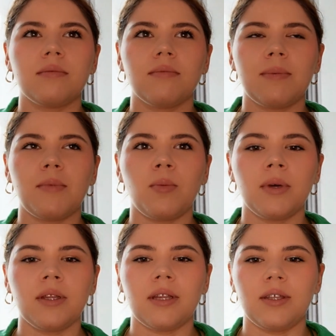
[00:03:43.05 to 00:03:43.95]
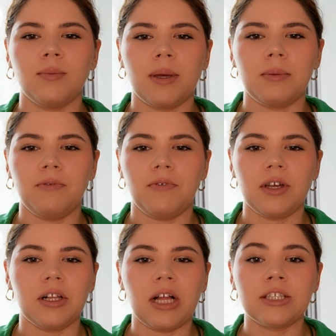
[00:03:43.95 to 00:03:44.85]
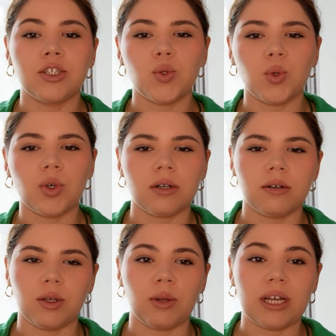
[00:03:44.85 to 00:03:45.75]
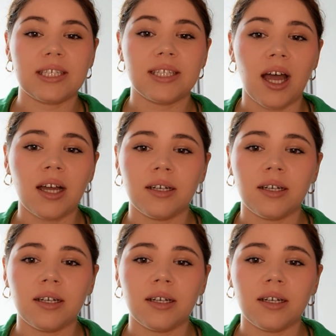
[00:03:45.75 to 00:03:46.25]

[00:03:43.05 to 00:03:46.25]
the moment that you maybe feel unsure, like stuck